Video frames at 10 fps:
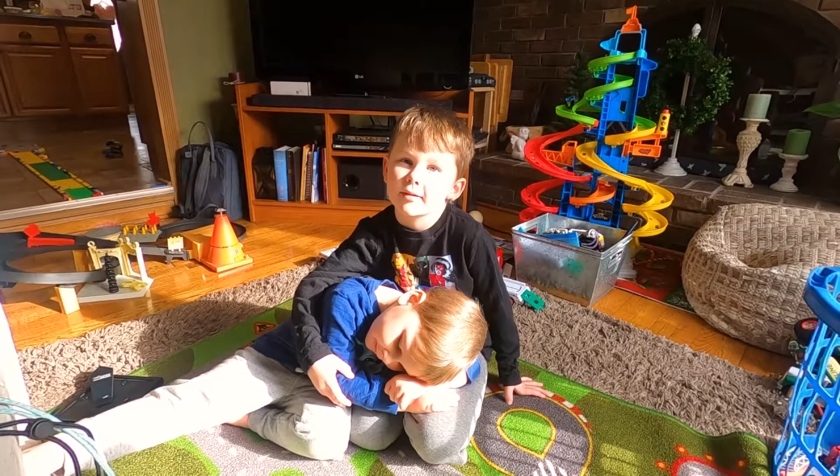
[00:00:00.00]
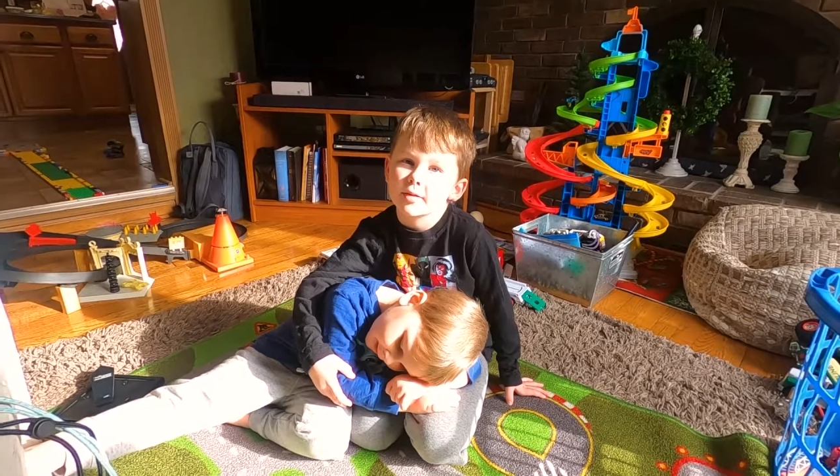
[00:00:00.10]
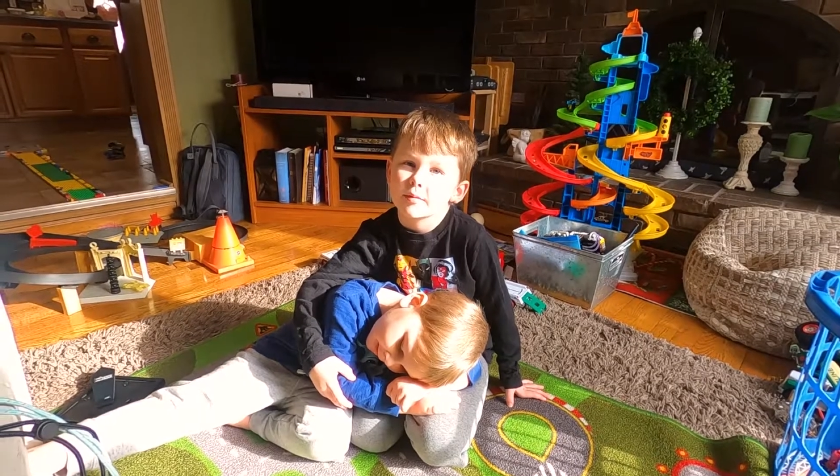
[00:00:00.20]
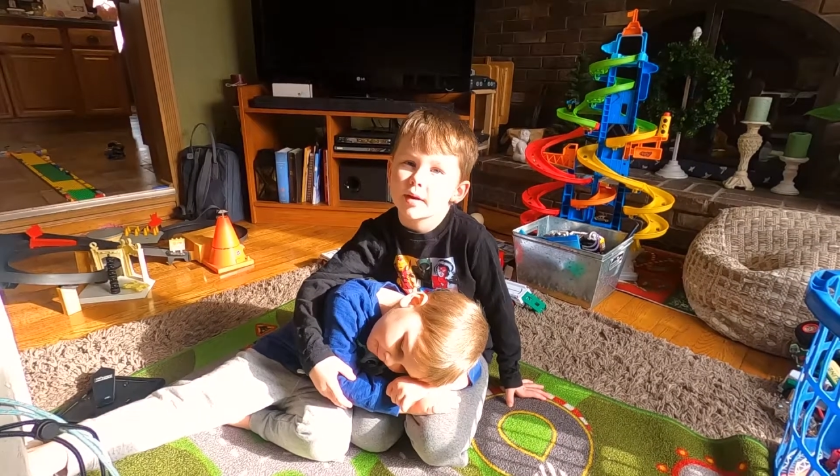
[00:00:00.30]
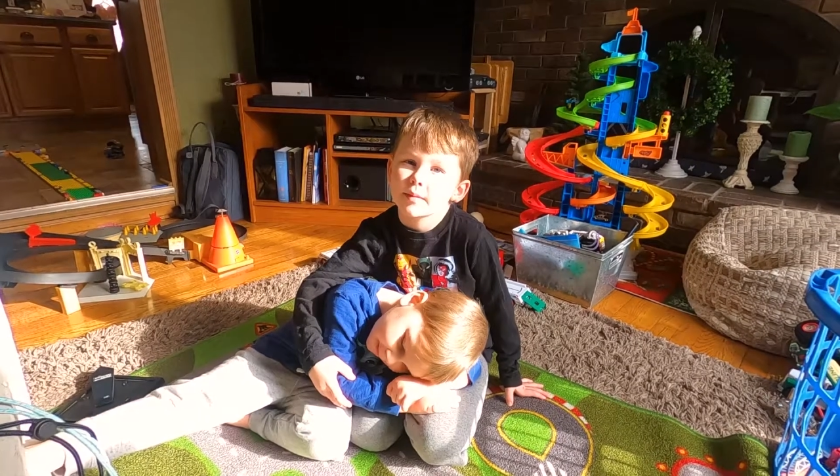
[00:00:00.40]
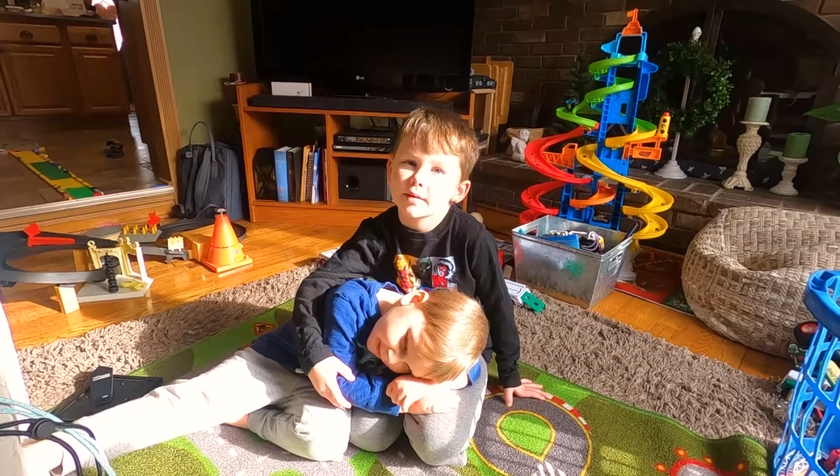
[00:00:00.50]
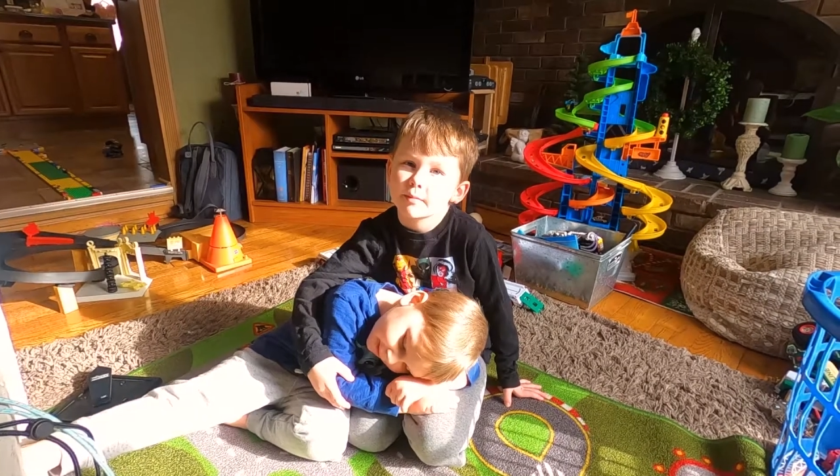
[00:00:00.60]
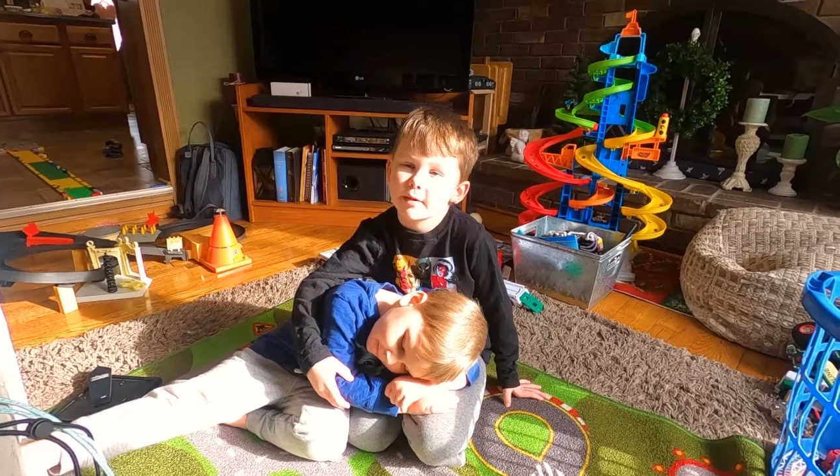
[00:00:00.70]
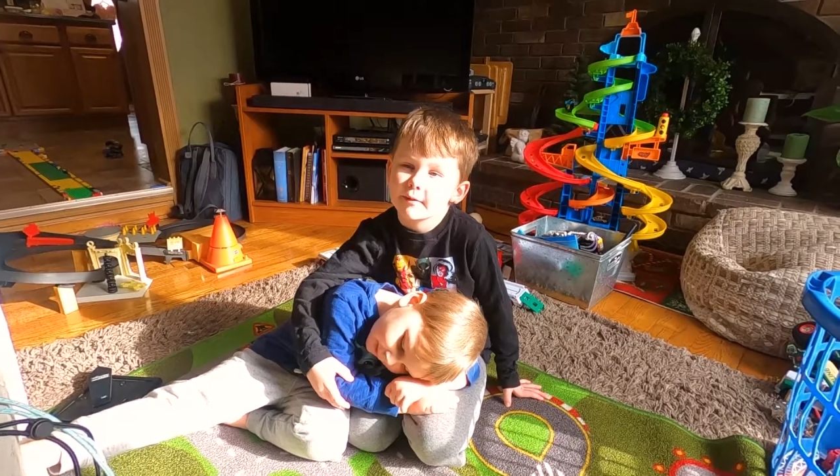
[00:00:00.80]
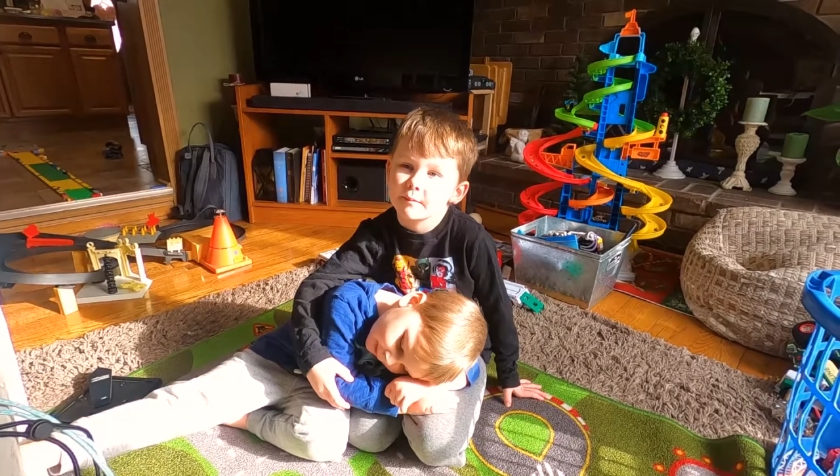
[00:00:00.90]
And that's I
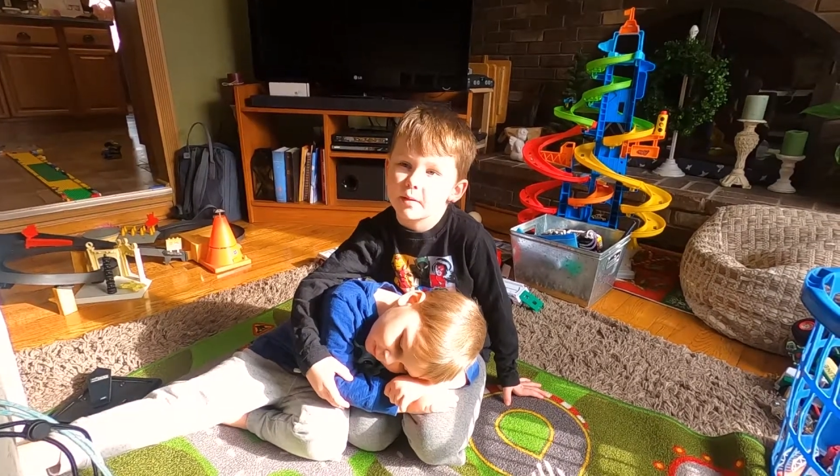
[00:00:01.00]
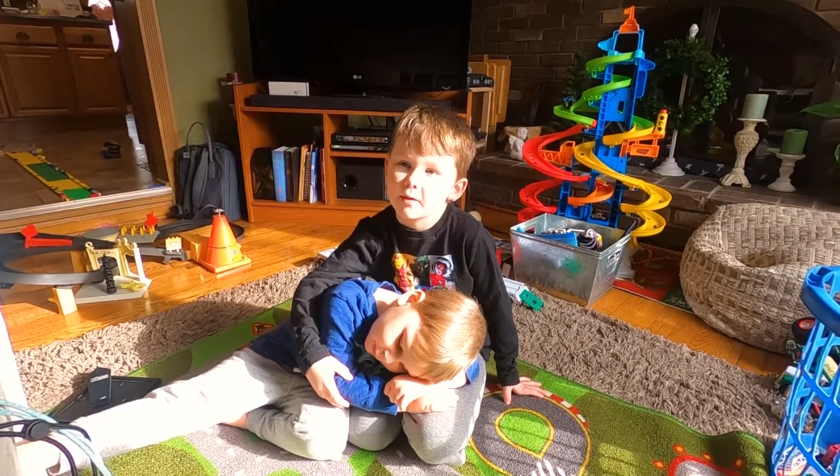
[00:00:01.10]
miss my